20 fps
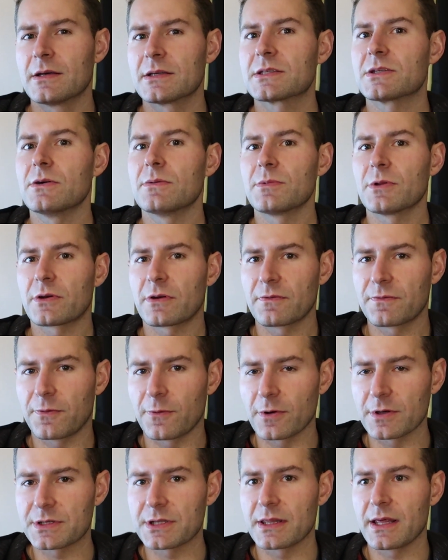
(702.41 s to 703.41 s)
So I'm looking
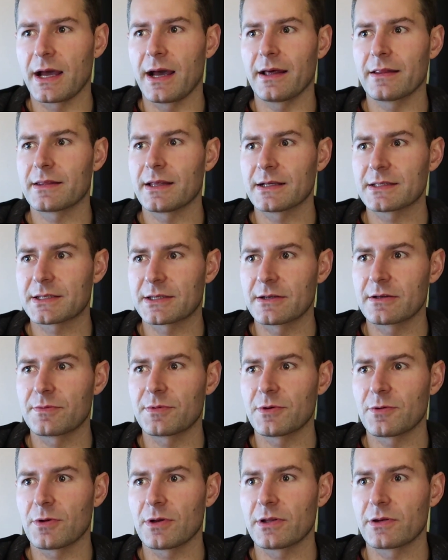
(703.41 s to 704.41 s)
forward to that. That's gonna
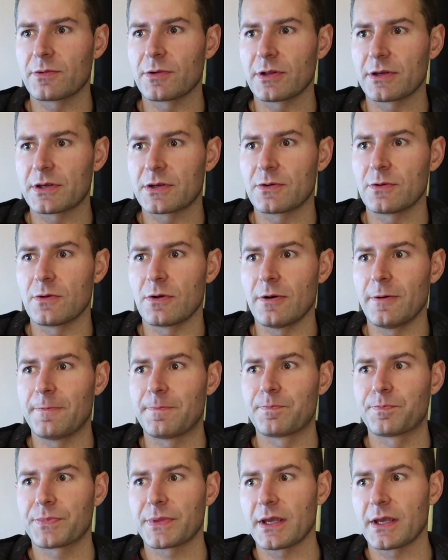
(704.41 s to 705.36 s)
be really, really cool.